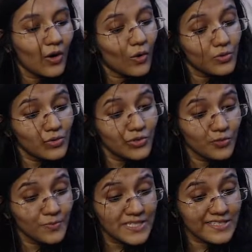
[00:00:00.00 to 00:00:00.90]
Oh no, you
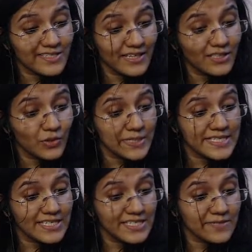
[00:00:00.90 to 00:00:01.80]
missed 10
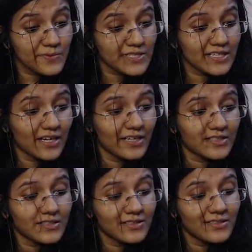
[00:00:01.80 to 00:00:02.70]
questions, Muskan.
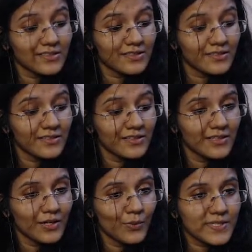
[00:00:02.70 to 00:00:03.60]

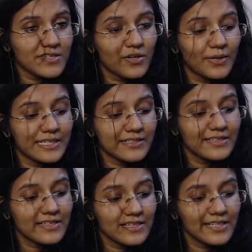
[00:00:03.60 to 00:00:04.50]
Was it your
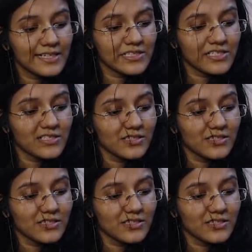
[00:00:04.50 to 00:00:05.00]
internet connection?